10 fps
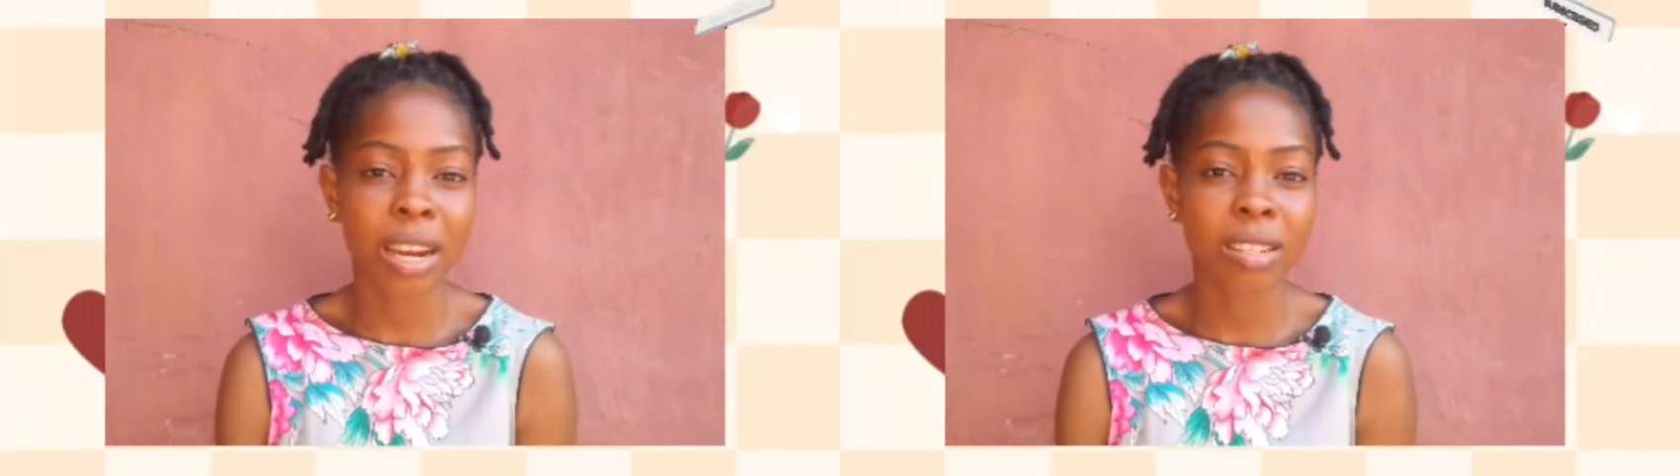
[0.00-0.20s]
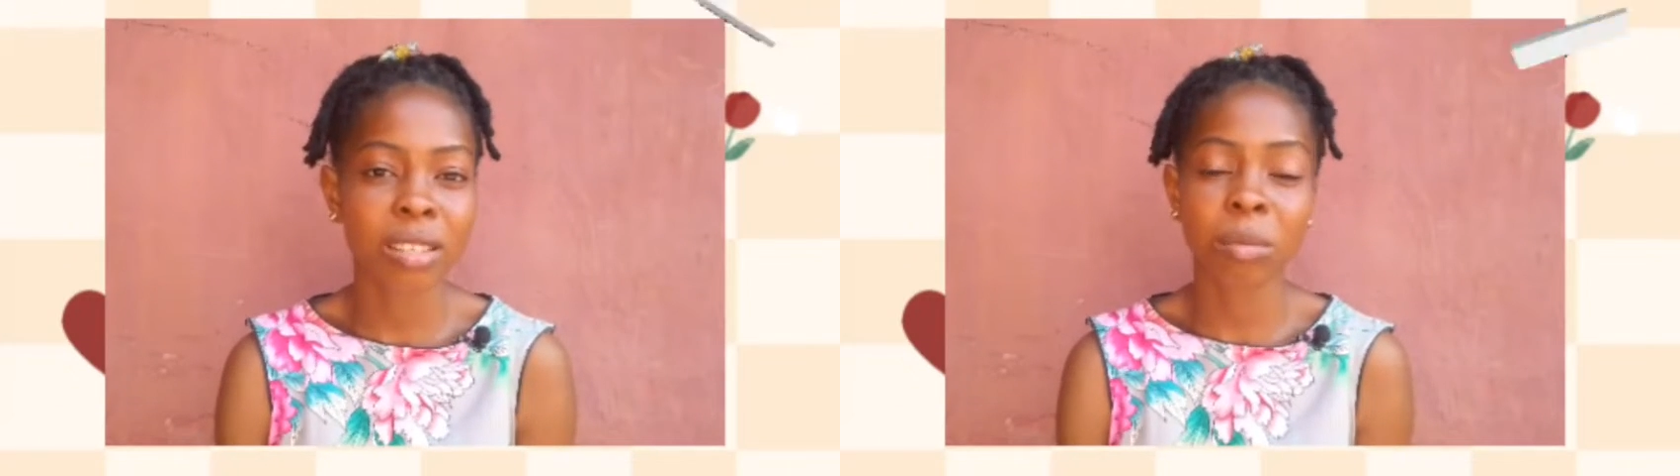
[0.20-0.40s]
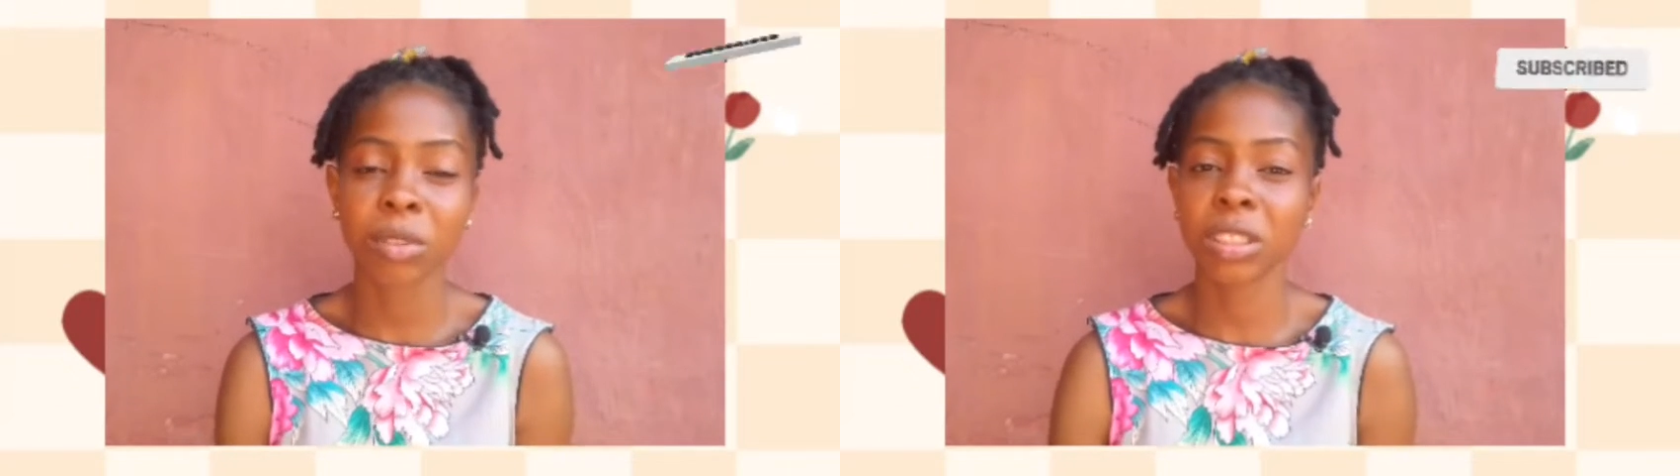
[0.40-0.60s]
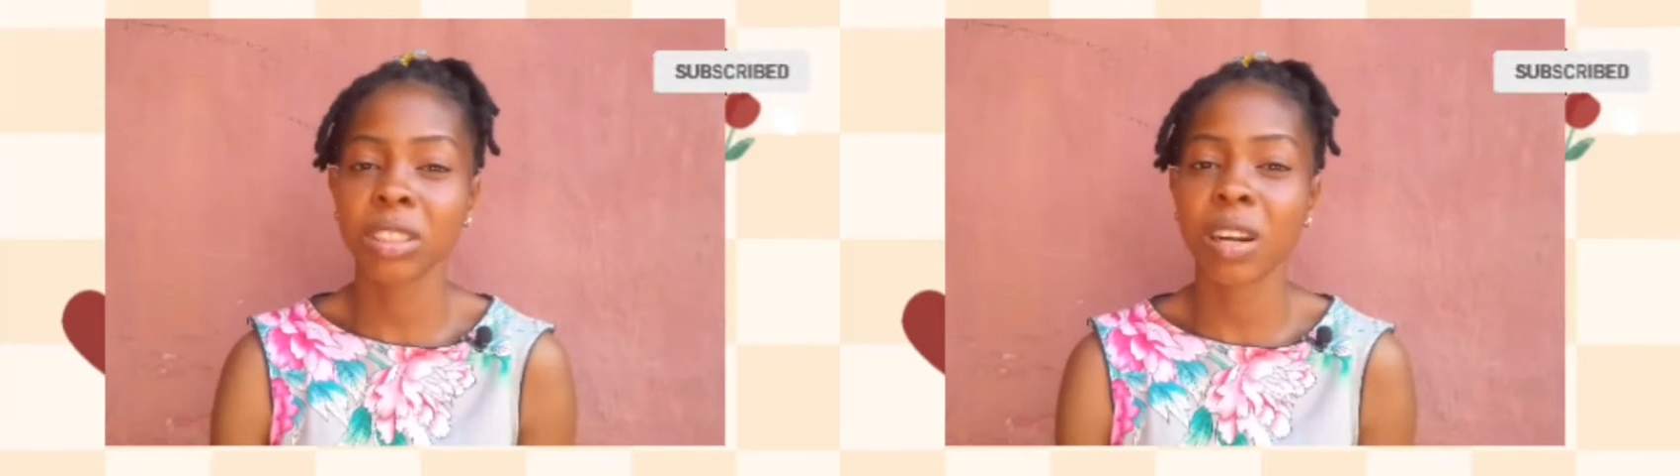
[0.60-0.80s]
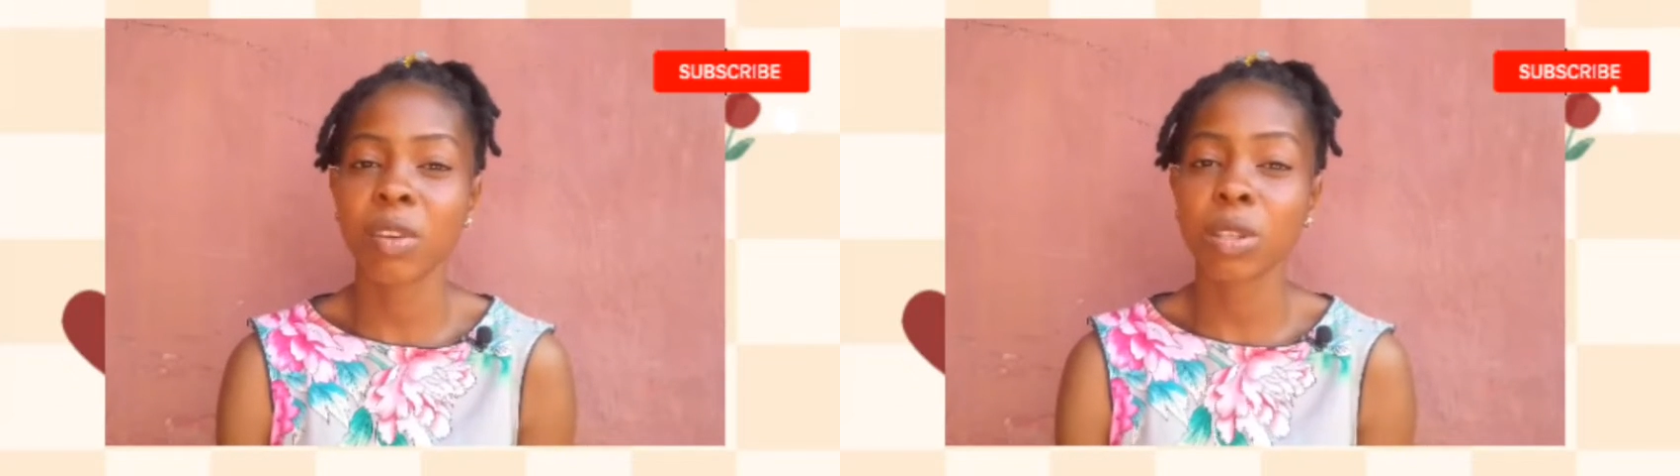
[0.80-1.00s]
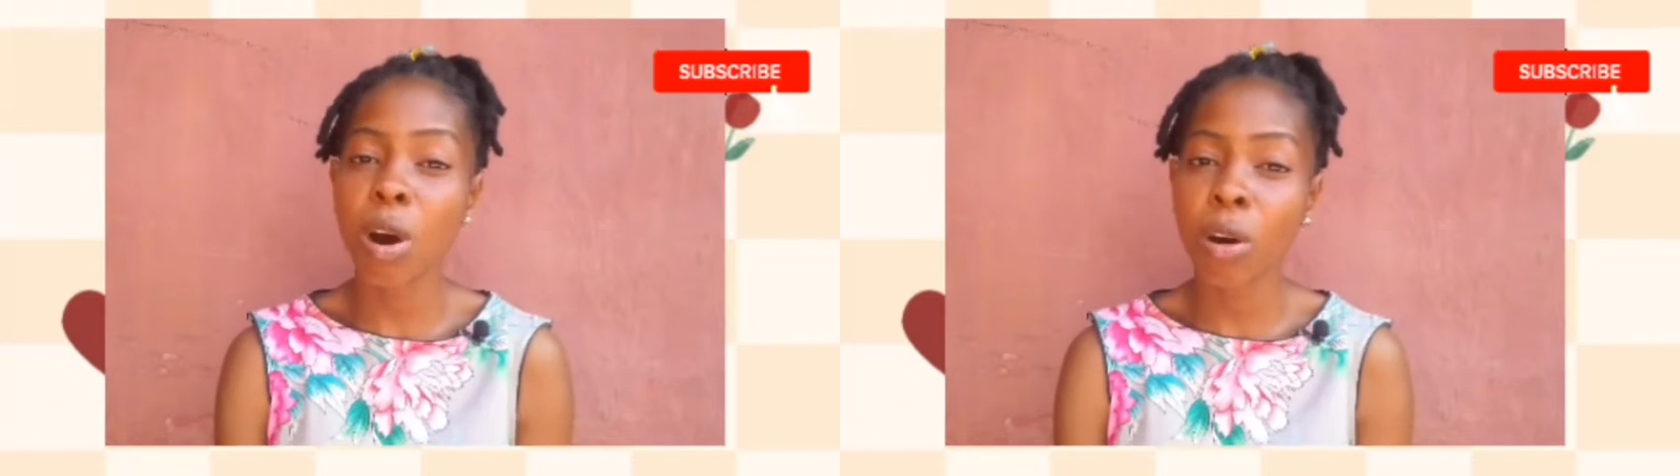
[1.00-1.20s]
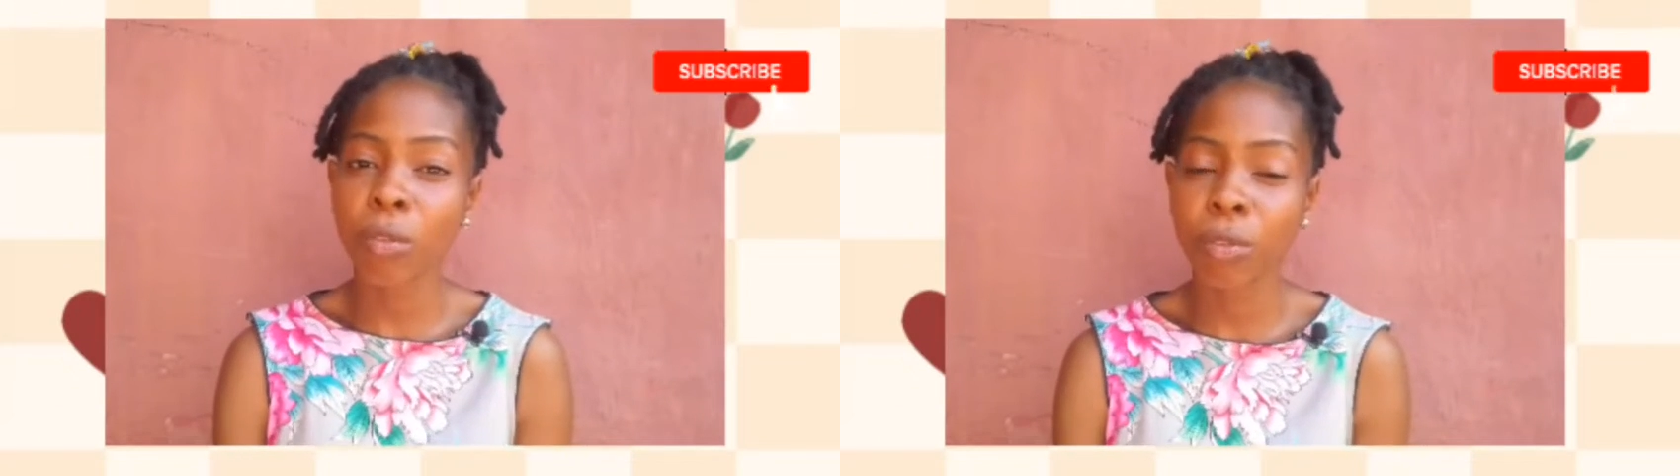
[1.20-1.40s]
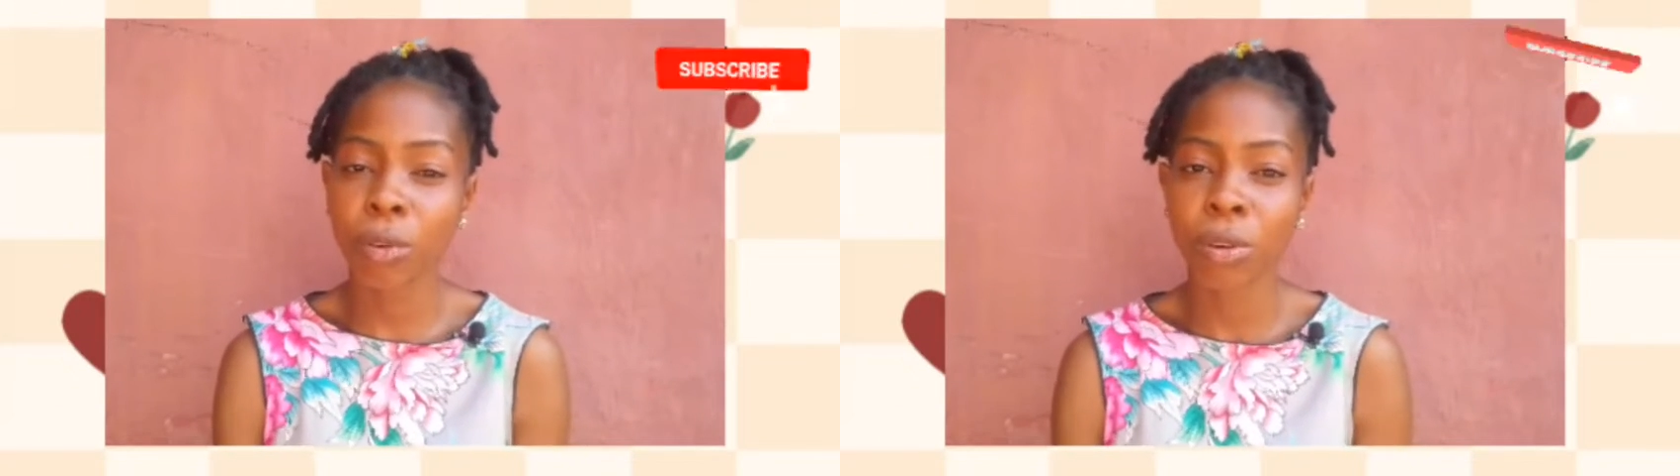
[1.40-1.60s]
something that is
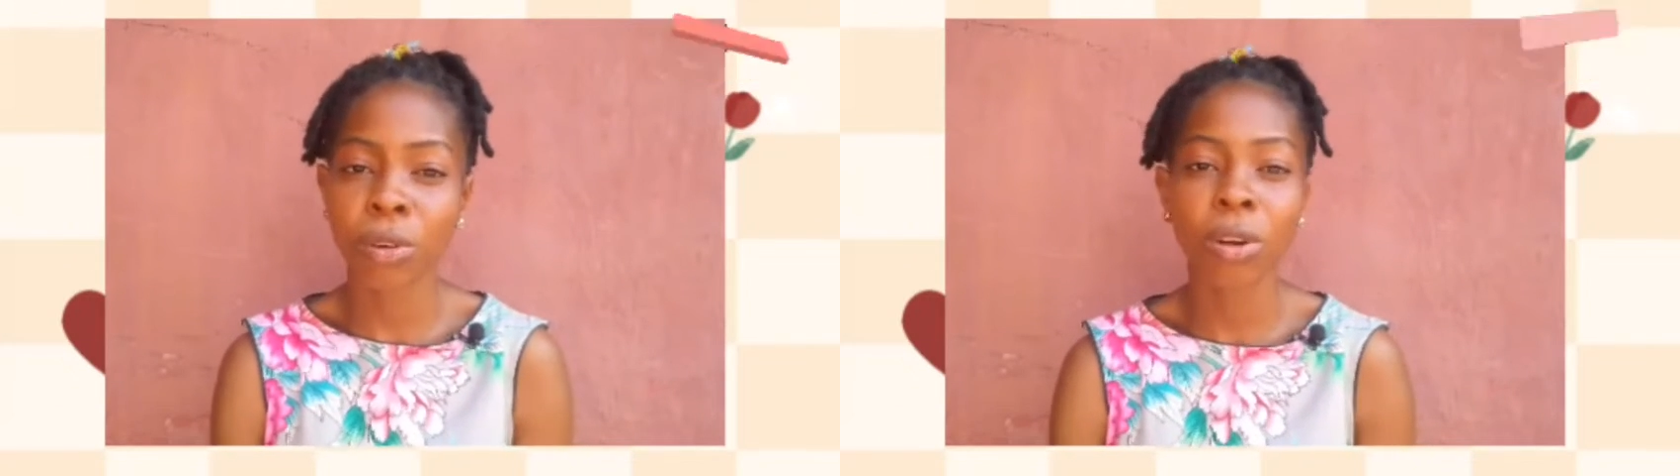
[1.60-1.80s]
awful